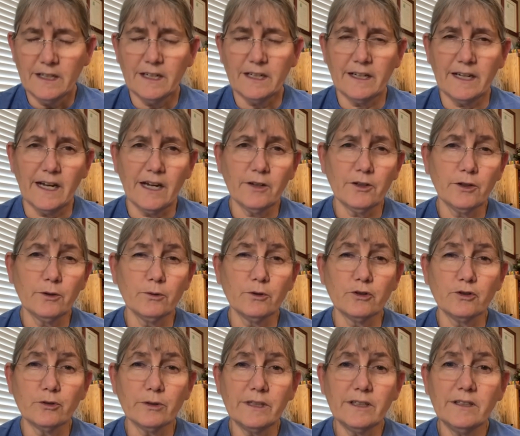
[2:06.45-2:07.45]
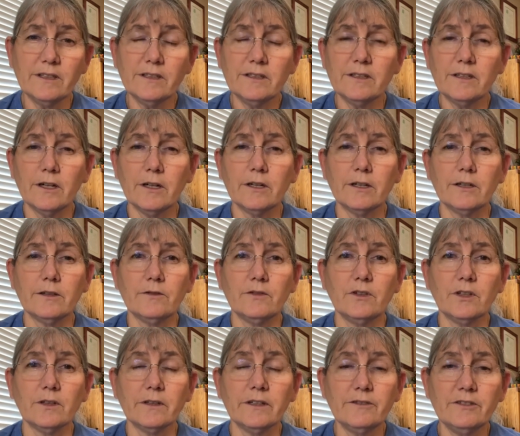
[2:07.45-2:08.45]
and how they were treated, of
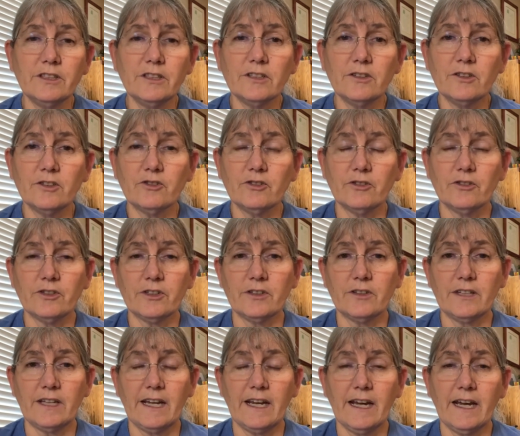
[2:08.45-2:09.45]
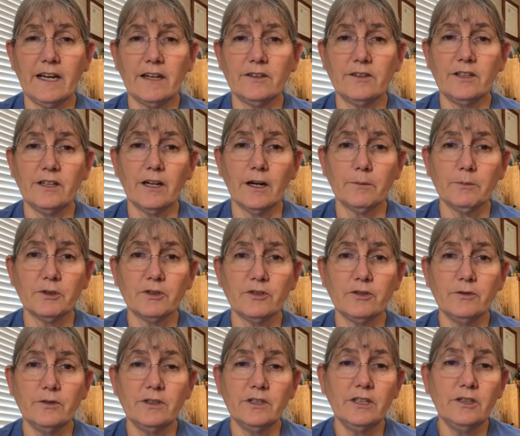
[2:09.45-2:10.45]
the living conditions that they had, the
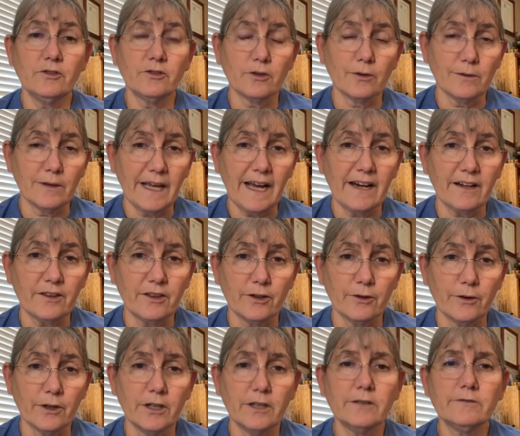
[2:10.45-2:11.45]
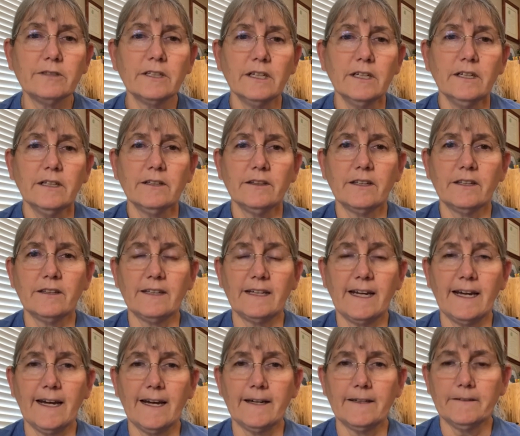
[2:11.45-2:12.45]
opportunities or lack thereof that they
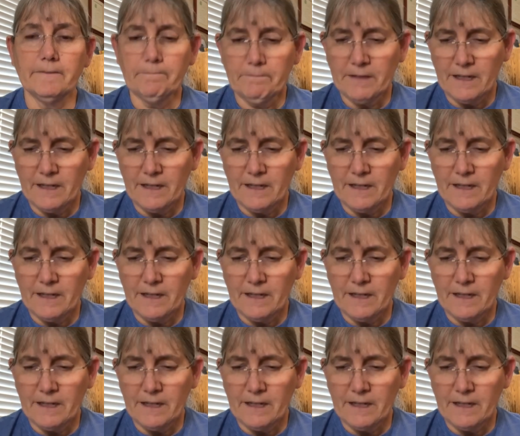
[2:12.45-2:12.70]
had.